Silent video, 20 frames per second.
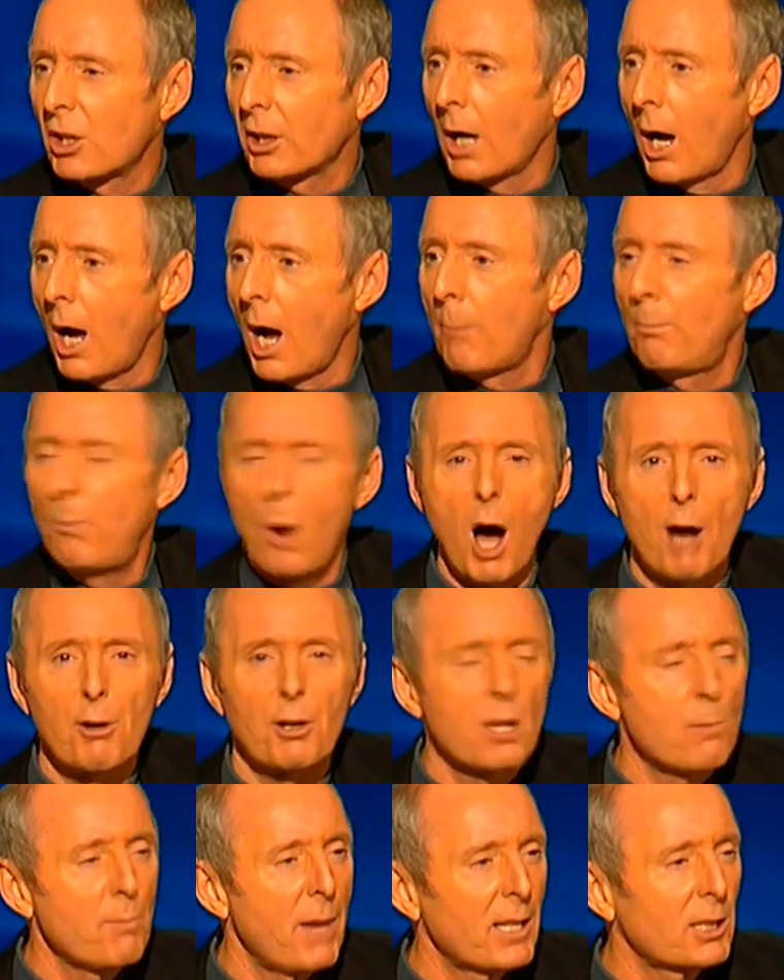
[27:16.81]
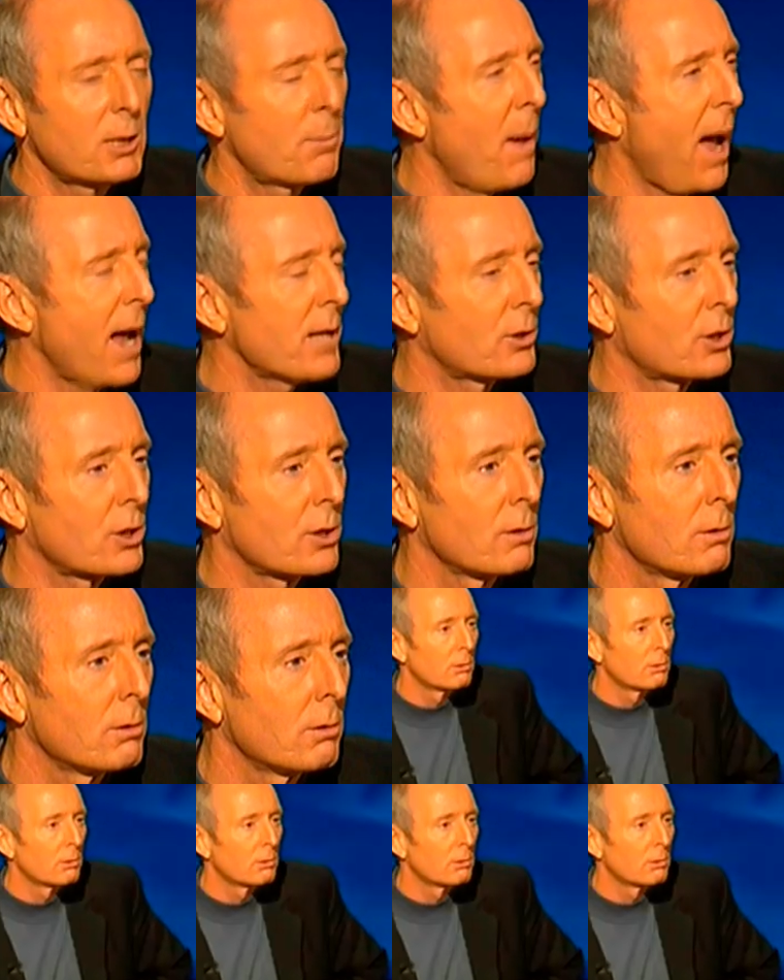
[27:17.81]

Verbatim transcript: cigar, pirate of men's pants.